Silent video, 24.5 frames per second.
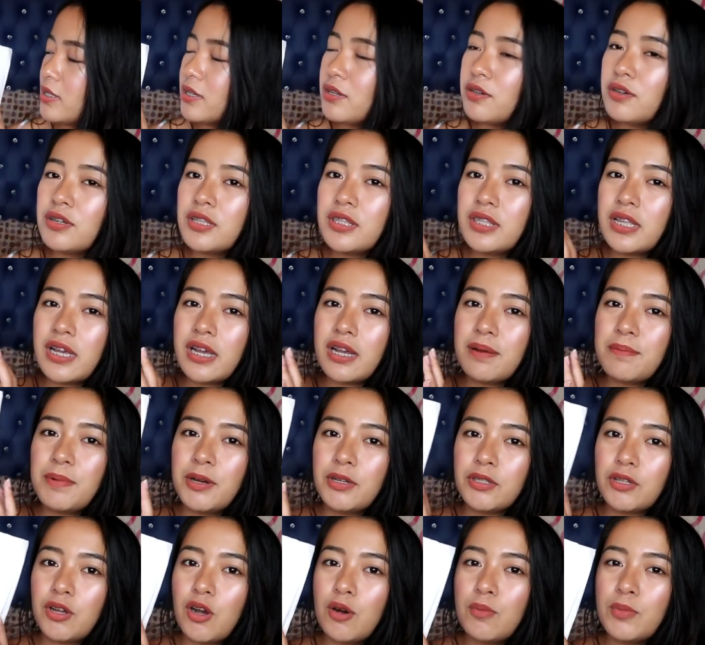is a good thing
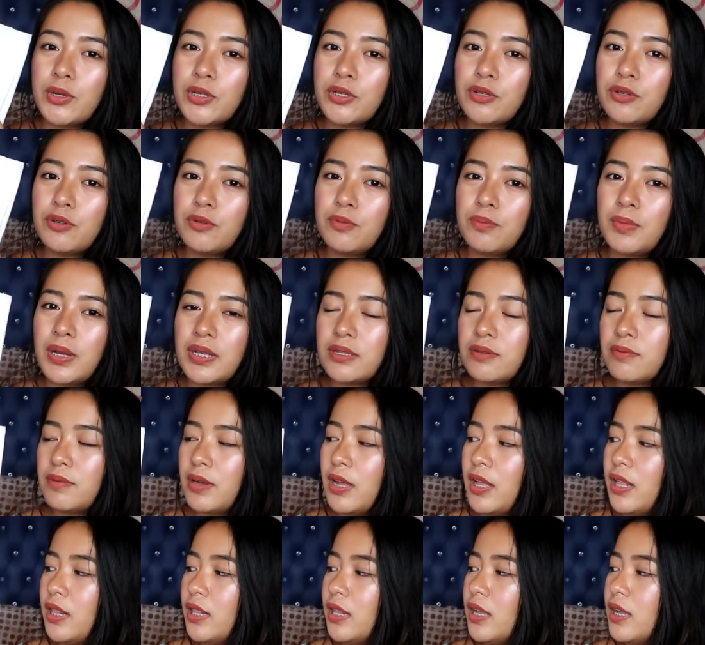about common room as
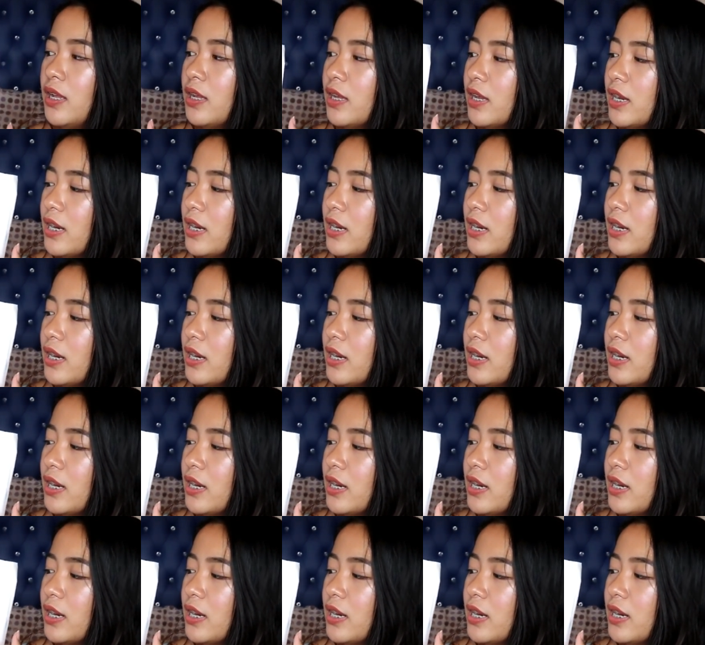well.